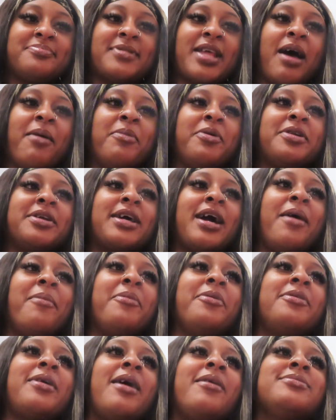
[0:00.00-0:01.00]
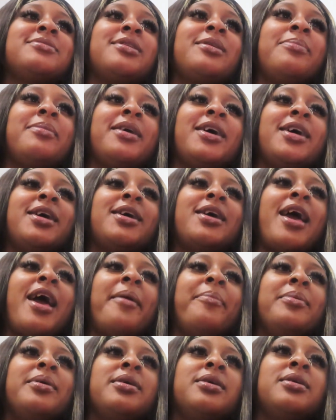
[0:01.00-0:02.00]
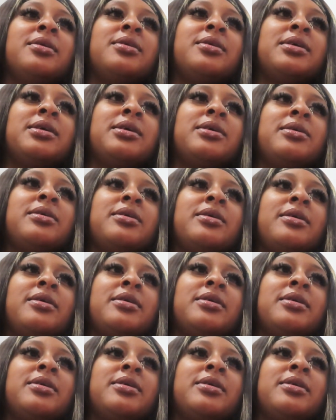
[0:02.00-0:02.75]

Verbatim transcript: I'm on. I'm on. I was on the plane. The devil busy,